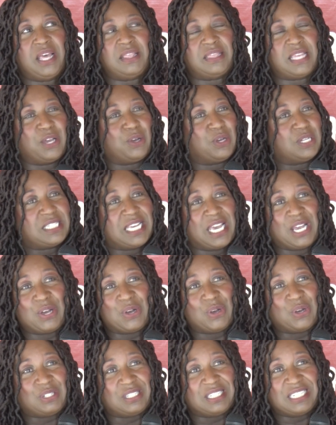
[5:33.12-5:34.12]
They could take
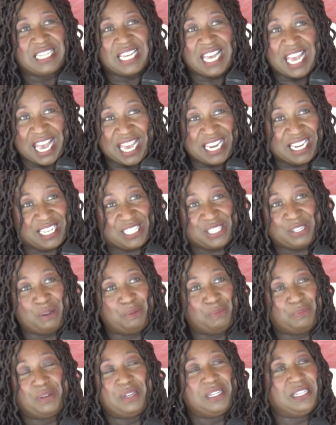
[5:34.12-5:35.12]
on any
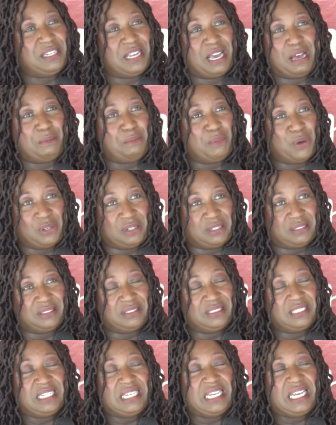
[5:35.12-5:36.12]
top
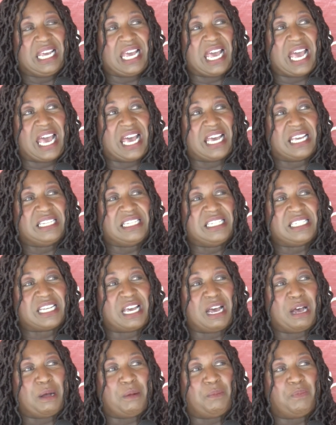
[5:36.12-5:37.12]
model, and
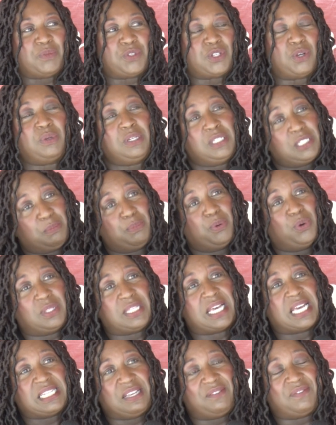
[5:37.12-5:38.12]
so we support
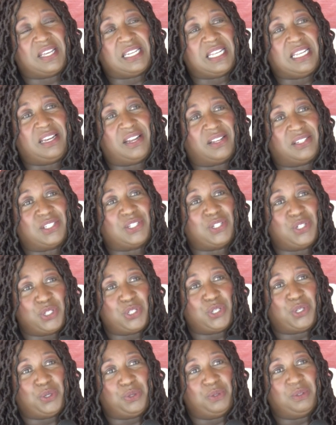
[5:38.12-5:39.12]
that event in London
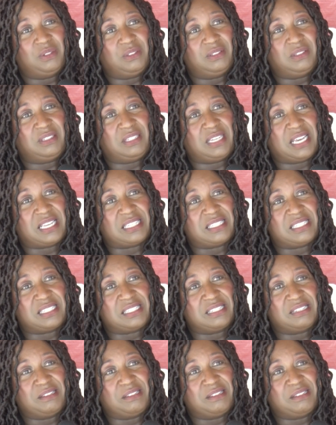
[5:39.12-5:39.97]
too. Yes.